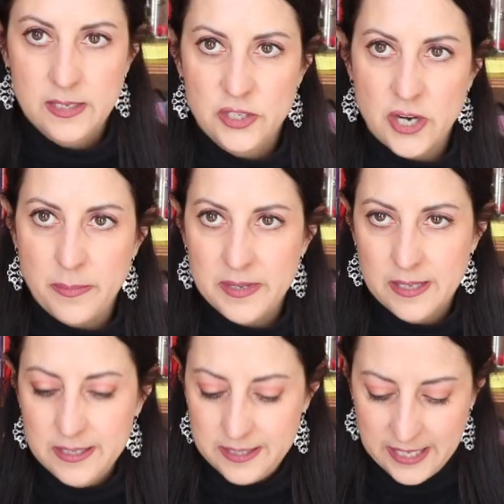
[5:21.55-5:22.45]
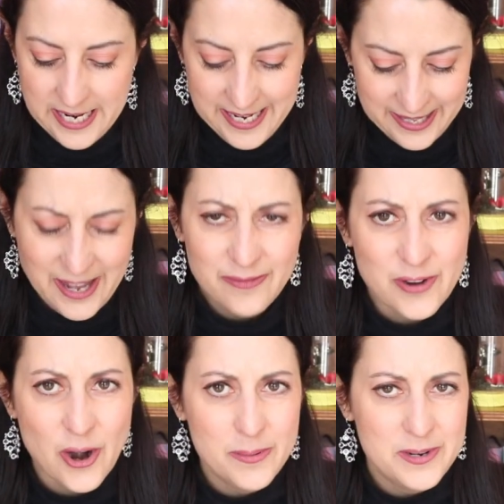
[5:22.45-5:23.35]
shopping list, a lot
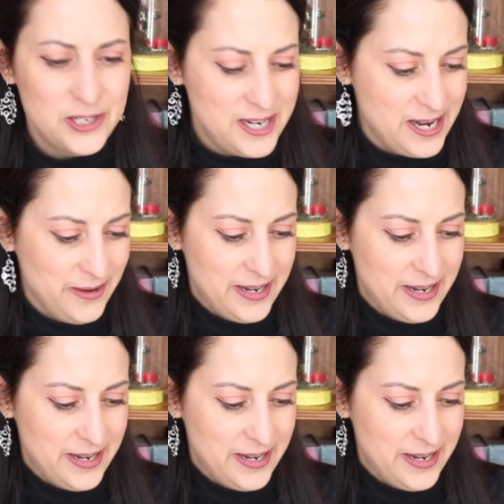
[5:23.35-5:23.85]
of garbage in here